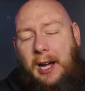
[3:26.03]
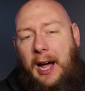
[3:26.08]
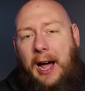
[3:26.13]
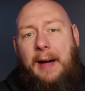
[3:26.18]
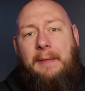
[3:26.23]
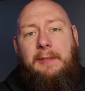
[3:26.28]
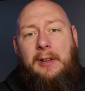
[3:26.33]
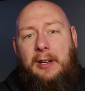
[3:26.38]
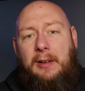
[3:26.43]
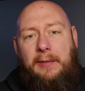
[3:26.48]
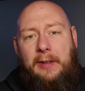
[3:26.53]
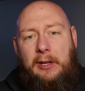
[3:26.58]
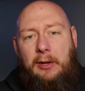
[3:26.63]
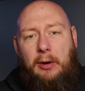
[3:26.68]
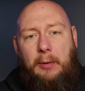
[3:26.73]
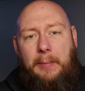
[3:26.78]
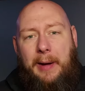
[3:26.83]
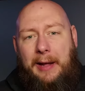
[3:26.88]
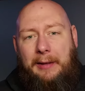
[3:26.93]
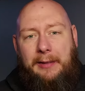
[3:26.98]
I've done a
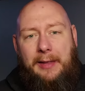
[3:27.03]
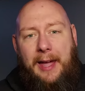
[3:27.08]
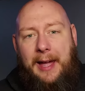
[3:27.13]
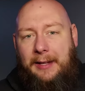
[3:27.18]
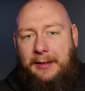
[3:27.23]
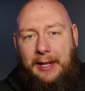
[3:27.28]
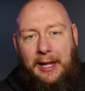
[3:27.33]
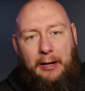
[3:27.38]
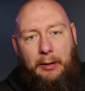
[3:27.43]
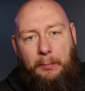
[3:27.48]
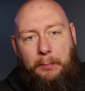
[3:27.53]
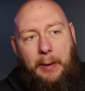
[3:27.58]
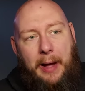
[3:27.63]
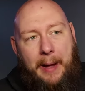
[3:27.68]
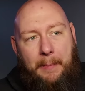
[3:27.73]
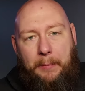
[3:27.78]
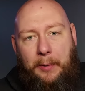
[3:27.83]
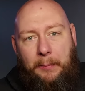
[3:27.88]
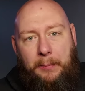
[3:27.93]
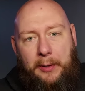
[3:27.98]
video about that. That'll
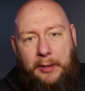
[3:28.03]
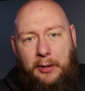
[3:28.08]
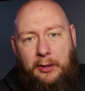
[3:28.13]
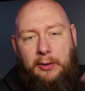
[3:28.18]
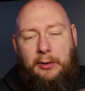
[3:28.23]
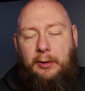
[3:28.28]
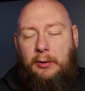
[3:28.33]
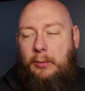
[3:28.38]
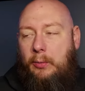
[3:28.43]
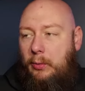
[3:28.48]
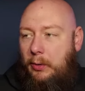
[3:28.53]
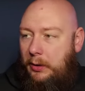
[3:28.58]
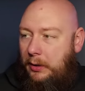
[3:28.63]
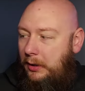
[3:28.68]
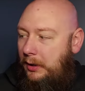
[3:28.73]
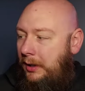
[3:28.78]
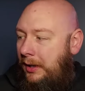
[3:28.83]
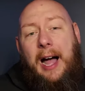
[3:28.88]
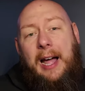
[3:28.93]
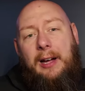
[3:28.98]
pop up here in the
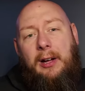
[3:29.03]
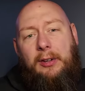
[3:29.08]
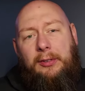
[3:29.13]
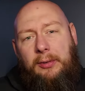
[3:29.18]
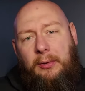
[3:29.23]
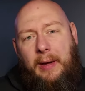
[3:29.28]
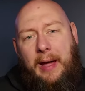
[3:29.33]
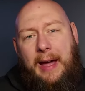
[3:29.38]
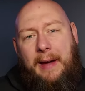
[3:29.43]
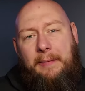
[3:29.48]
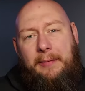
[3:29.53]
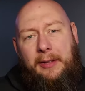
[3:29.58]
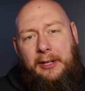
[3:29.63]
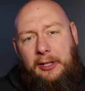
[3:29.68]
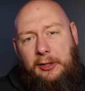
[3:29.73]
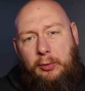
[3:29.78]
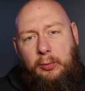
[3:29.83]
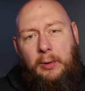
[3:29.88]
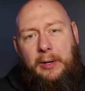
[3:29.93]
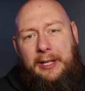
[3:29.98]
corner. I also have
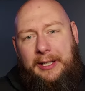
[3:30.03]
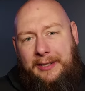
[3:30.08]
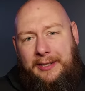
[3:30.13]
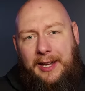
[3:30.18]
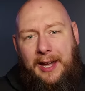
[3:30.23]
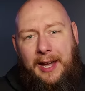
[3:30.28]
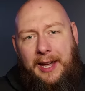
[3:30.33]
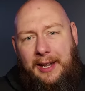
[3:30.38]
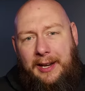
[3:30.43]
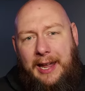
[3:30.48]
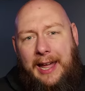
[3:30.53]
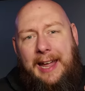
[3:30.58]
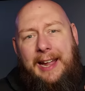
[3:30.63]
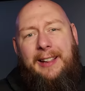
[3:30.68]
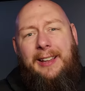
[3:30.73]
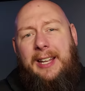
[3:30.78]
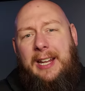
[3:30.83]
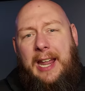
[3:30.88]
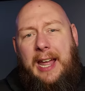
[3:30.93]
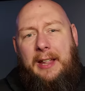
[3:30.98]
the 2010 Alien